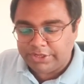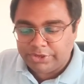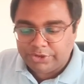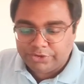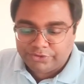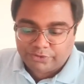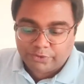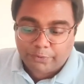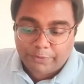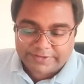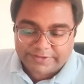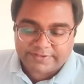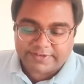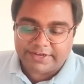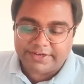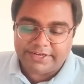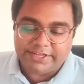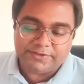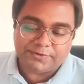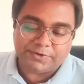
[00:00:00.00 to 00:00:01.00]
So West
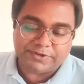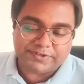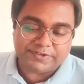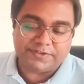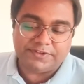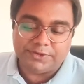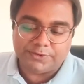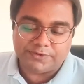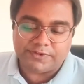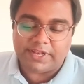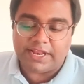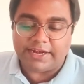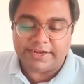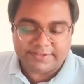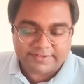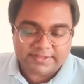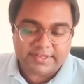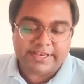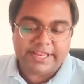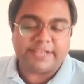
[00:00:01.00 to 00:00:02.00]
Indies versus New Zealand
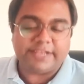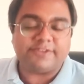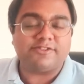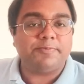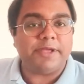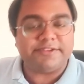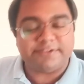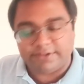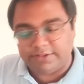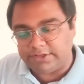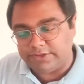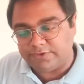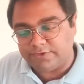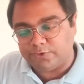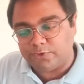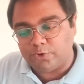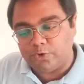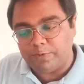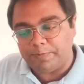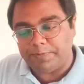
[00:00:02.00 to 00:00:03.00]
is the next match in this
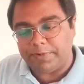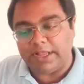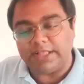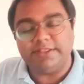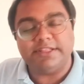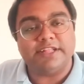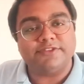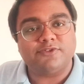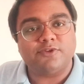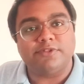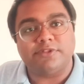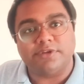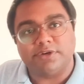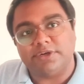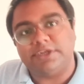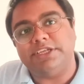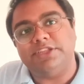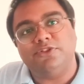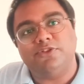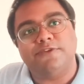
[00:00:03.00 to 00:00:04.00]
group, and that's on
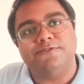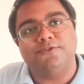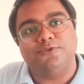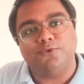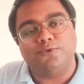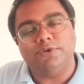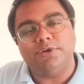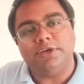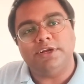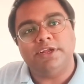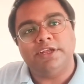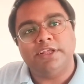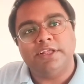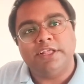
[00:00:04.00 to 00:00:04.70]
13th of June.